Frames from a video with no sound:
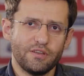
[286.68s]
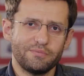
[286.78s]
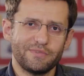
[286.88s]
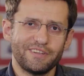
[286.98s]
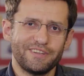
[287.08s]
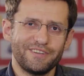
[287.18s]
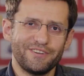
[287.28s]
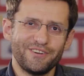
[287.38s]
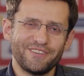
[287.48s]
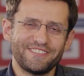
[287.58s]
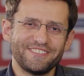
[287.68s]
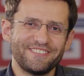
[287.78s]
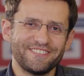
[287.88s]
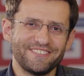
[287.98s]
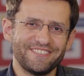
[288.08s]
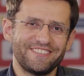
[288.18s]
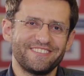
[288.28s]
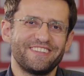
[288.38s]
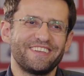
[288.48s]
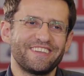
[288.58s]
I'm going to do
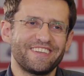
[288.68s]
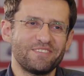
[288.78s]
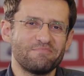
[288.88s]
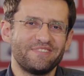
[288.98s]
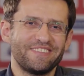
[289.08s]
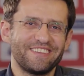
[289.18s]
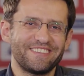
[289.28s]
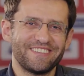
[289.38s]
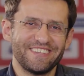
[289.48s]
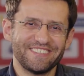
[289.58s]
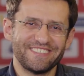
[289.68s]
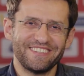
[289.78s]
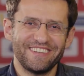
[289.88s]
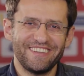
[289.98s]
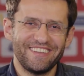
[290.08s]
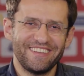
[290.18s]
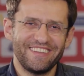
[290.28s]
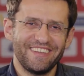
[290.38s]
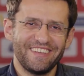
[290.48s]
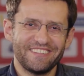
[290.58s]
till I can play chess.
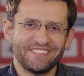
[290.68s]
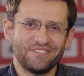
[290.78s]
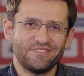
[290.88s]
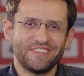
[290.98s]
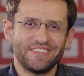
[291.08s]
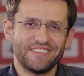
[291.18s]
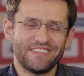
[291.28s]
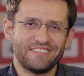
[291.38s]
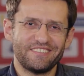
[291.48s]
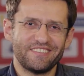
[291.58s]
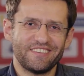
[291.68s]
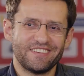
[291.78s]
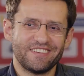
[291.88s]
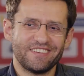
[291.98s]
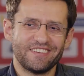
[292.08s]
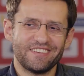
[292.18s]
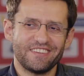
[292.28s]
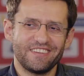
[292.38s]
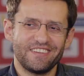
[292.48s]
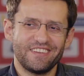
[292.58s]
something that uh,
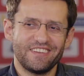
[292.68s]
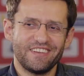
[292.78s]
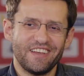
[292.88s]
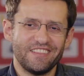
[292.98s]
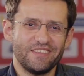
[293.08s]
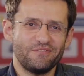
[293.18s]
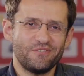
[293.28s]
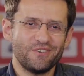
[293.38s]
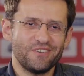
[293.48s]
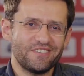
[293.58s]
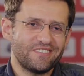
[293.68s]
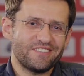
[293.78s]
I live for.